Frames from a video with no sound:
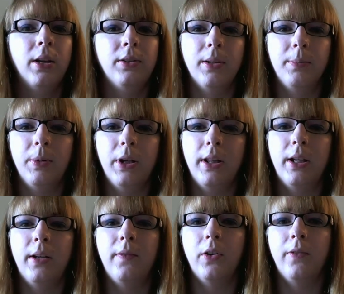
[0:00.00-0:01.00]
Simply
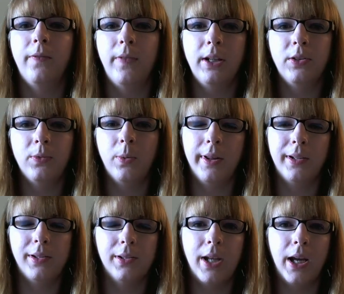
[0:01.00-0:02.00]
that if you're faced with a
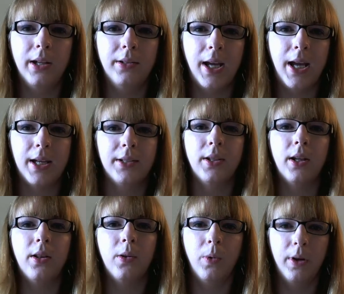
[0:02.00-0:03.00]
design task
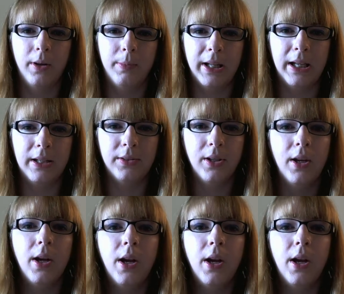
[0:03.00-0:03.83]
in the workplace,